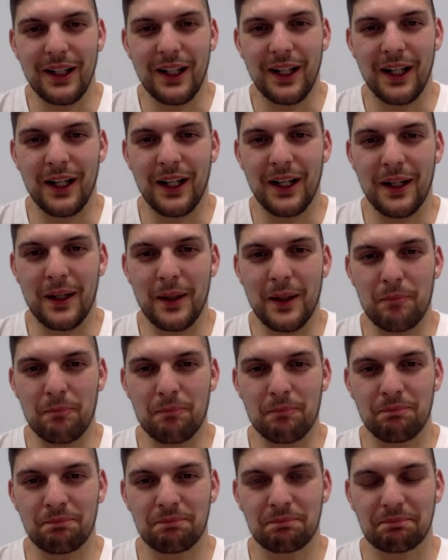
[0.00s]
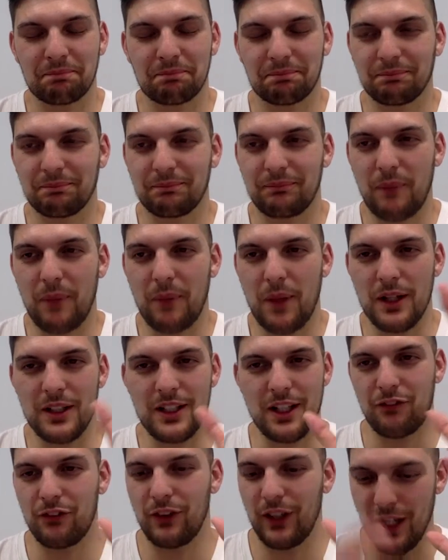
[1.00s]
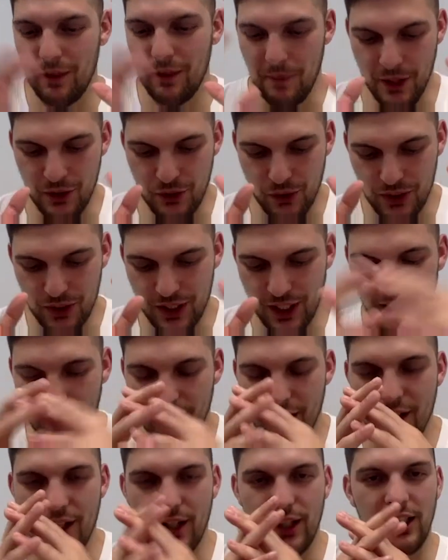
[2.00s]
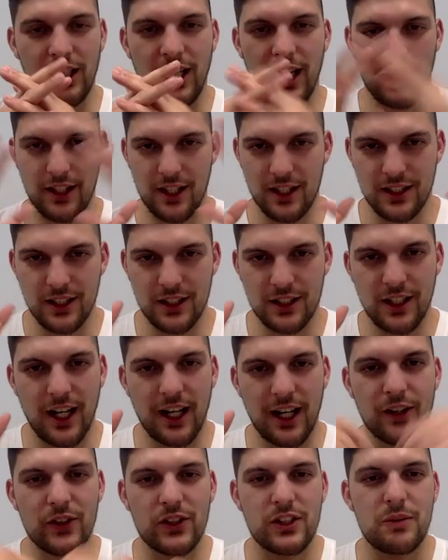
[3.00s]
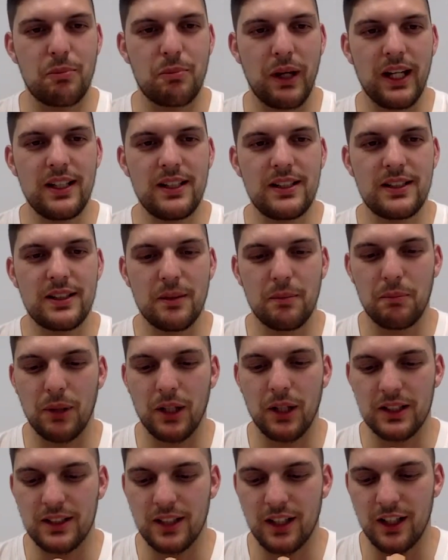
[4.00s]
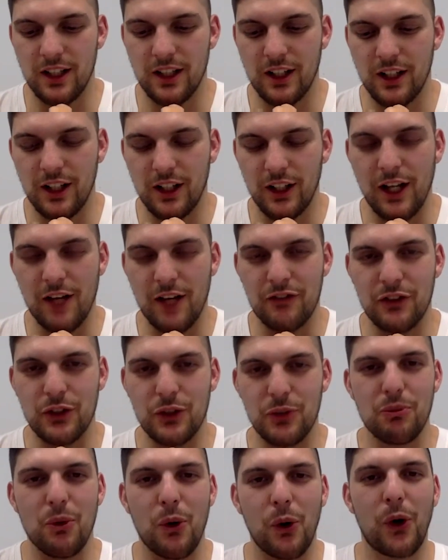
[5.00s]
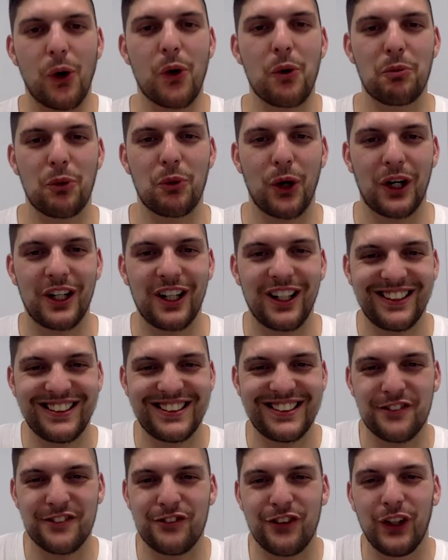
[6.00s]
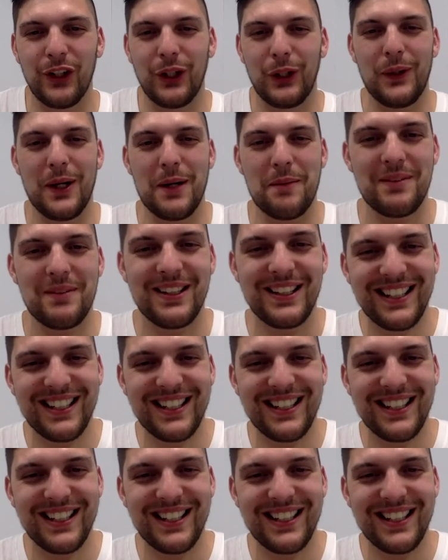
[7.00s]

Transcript: Um, definitely am interested in like this entire space, but uh, I'll have to do more homework to follow up.